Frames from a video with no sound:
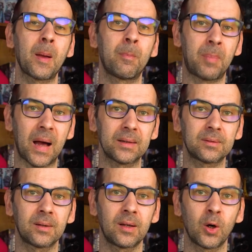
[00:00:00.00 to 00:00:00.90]

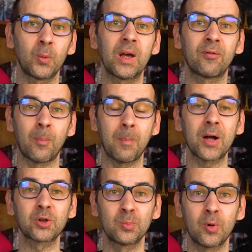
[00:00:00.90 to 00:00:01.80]
but we have
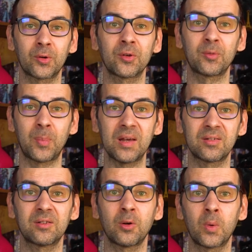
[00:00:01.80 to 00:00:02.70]
much more
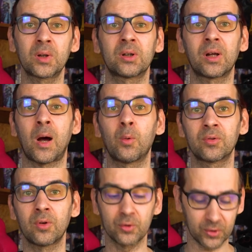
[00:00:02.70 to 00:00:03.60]
spaces where there are our
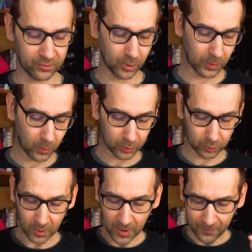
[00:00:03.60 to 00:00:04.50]
soldiers. So we want
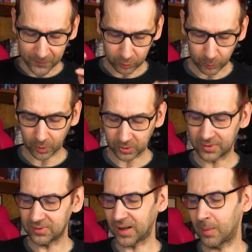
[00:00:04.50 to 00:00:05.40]
to support
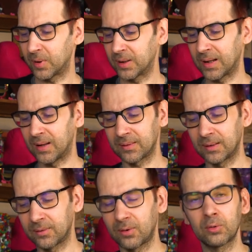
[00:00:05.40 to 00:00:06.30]
these Americans
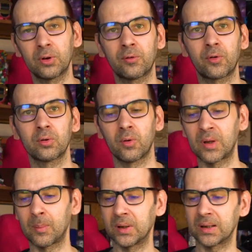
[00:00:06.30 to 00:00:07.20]
and southern front of
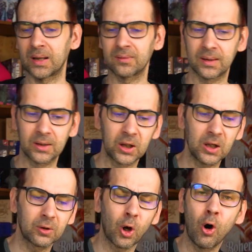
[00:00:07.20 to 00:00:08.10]
the Americans, and
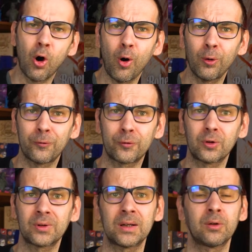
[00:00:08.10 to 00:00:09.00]
here the whole
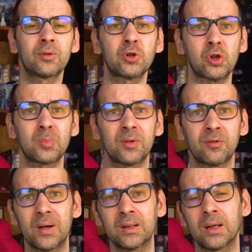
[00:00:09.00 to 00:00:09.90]
front line of the
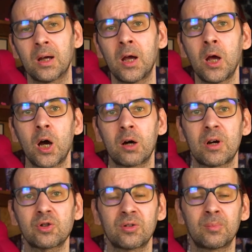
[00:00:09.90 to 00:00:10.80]
Germans fighting
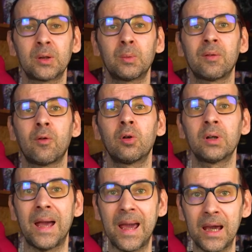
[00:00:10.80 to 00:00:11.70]
Russians, but we have
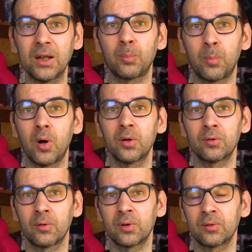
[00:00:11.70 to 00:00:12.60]
only 8
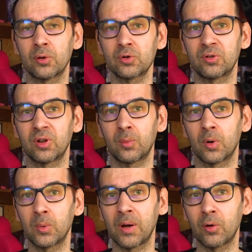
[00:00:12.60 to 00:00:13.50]
points of this logistics.
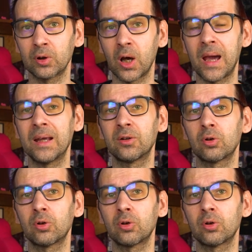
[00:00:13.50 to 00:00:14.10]
We have only 8